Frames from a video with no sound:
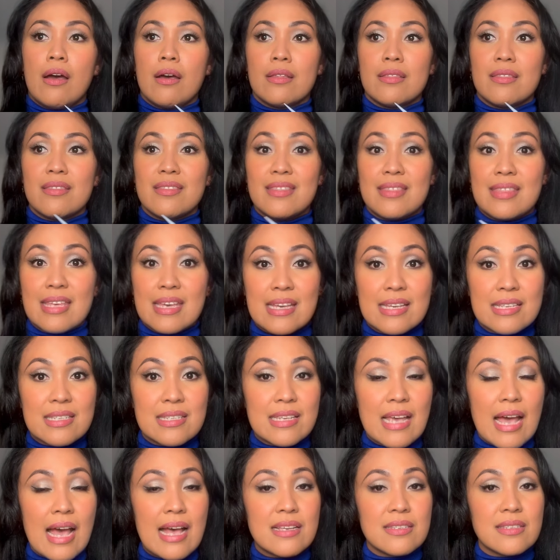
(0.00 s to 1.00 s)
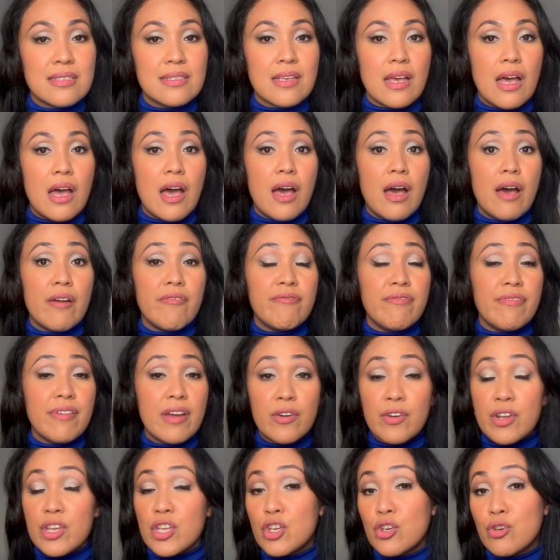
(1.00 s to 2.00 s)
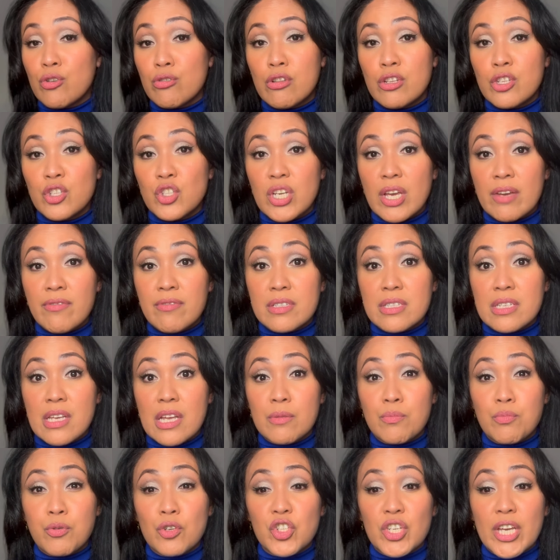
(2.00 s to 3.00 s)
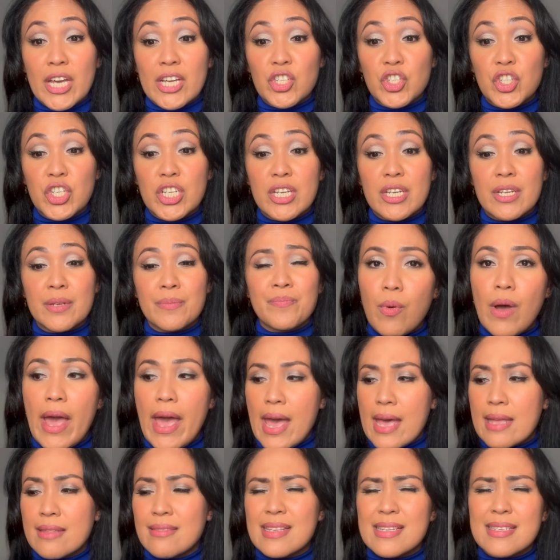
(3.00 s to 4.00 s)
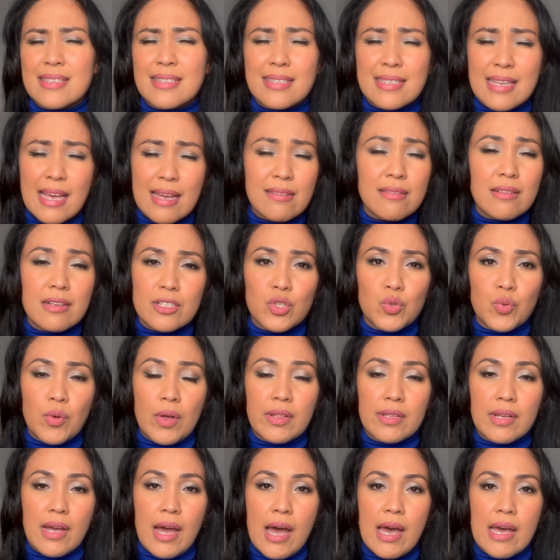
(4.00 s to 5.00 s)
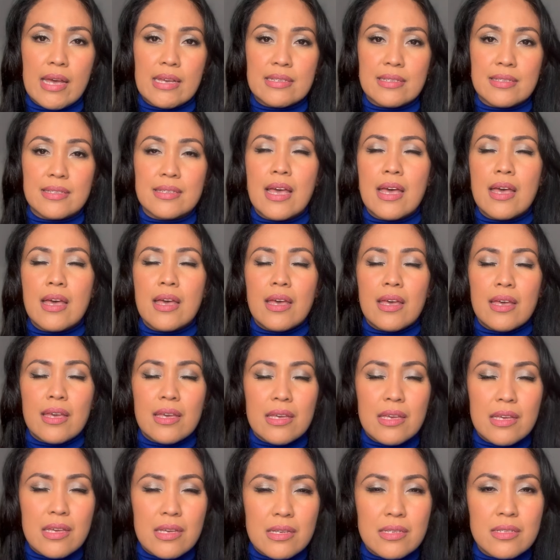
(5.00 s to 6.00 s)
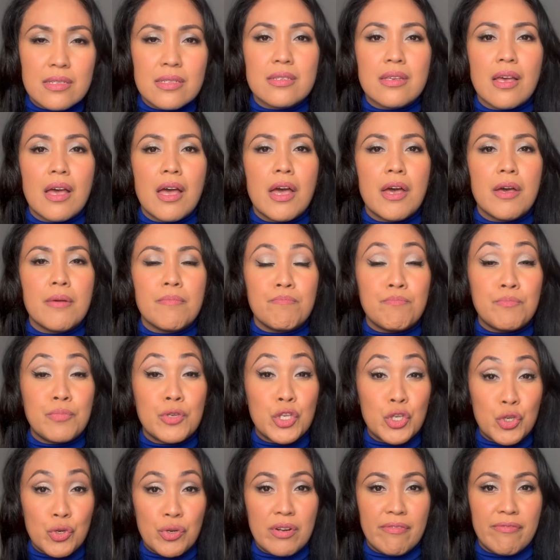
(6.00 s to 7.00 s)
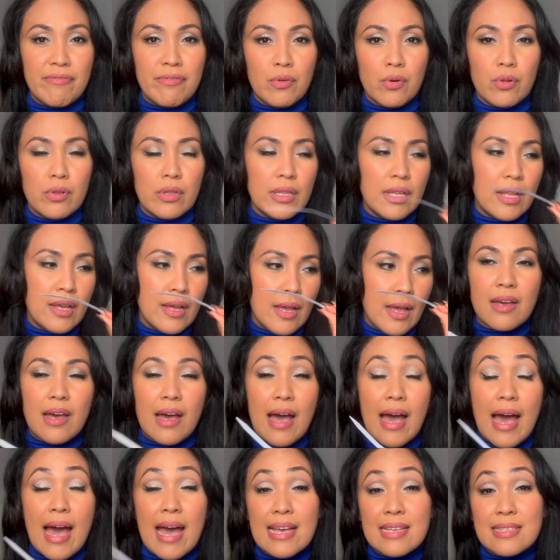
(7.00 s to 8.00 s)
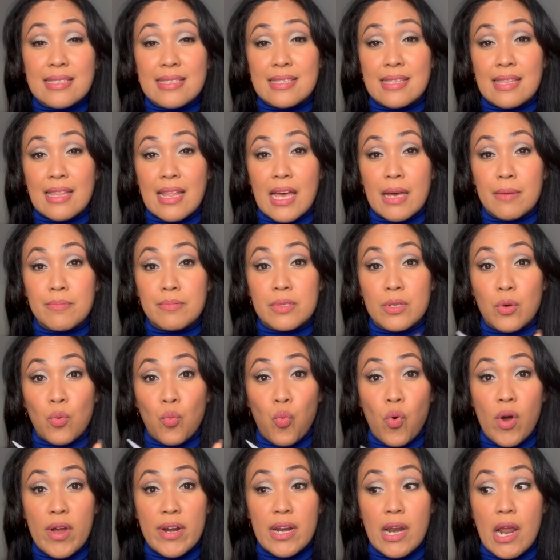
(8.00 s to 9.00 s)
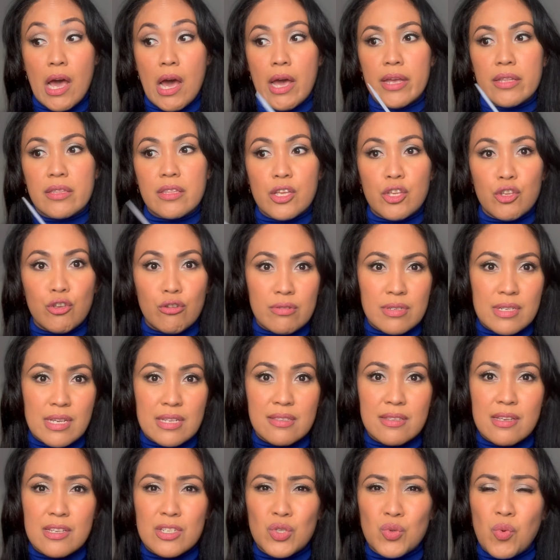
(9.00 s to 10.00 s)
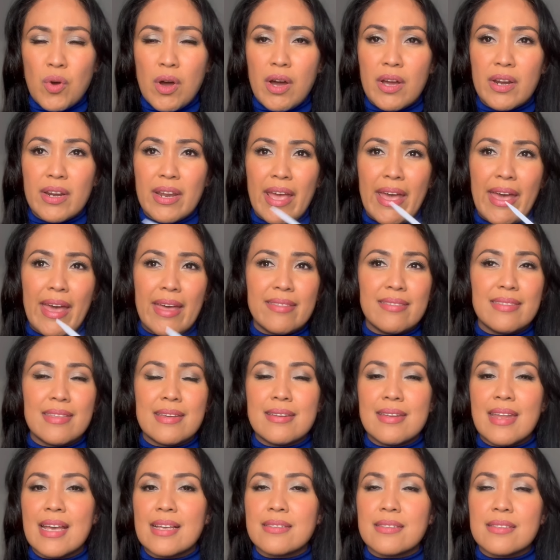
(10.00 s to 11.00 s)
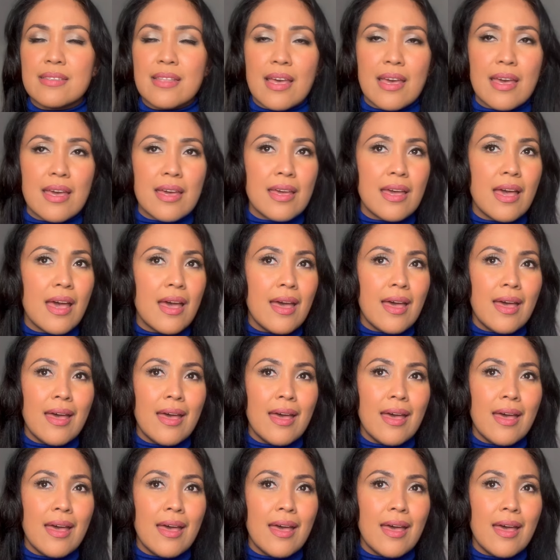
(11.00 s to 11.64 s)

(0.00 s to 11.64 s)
this has a very good longevity and projection and the scent as well guys is beautiful I slept one night using this one and the next day